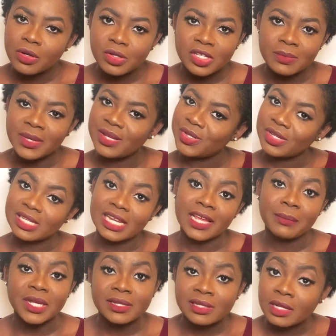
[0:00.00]
YouTubers just
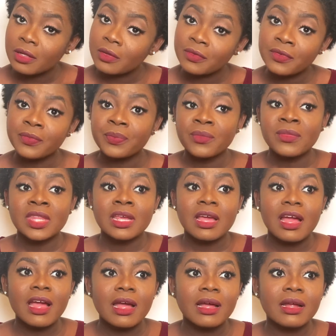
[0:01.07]
like myself,
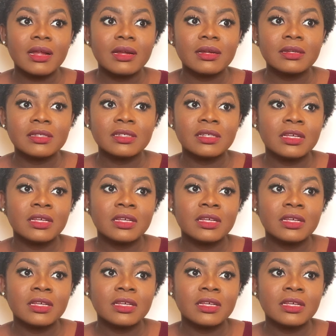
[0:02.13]
and